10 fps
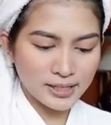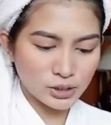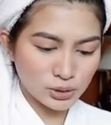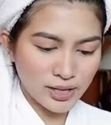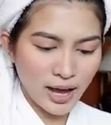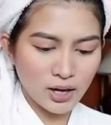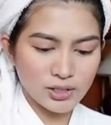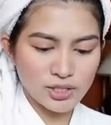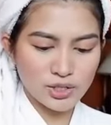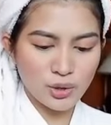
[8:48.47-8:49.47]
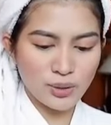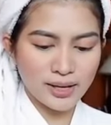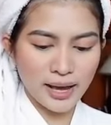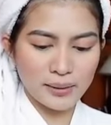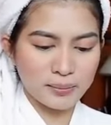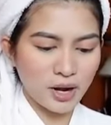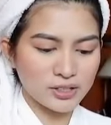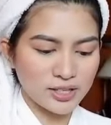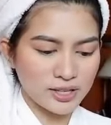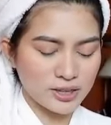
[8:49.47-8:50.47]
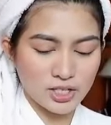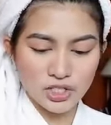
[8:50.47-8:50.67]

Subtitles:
Etude House Drawing Eyebrow in the